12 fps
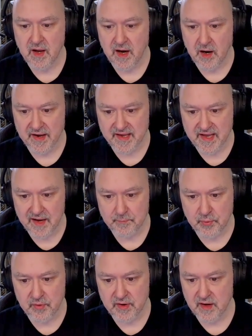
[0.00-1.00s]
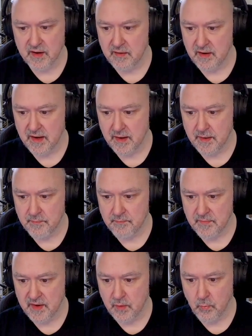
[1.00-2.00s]
I can't put
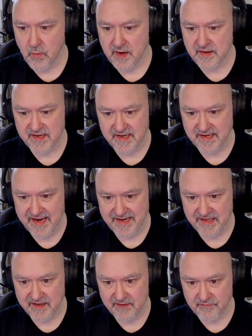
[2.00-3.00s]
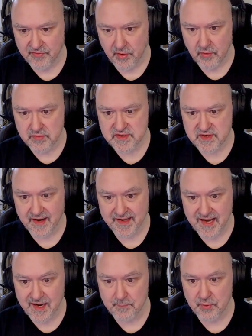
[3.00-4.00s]
um, a one in any of those. I
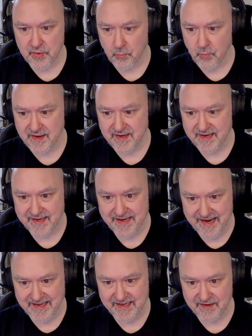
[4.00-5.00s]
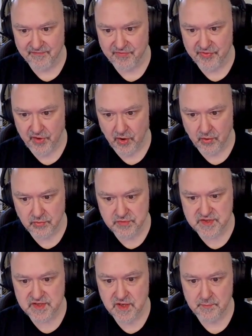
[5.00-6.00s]
can't put a one in any of
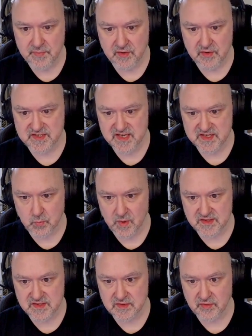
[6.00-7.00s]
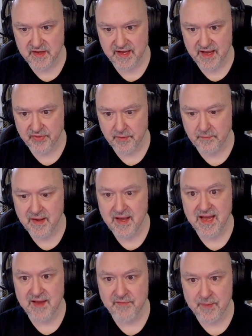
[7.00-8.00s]
those because there's ones looking at them.
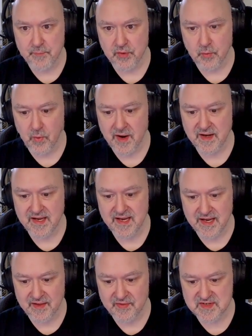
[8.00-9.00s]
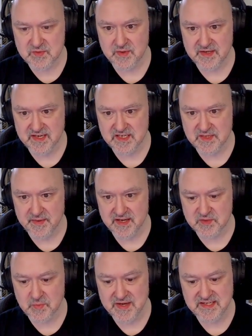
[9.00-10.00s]
If I put a one here, this would need to be a
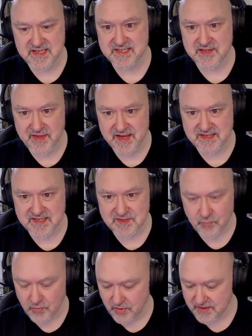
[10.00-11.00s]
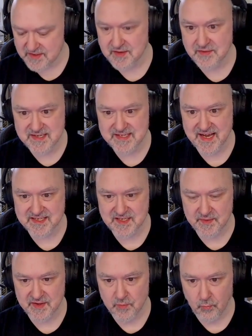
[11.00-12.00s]
20. So that doesn't work. So this has
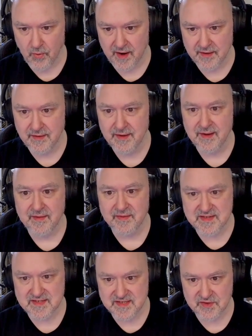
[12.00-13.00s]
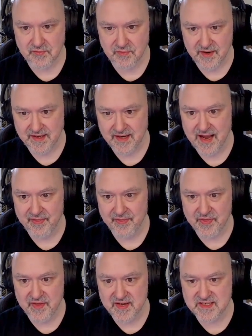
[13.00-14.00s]
to be the one. This is green.
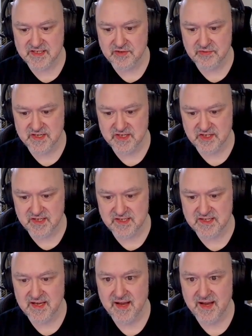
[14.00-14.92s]
And these two digits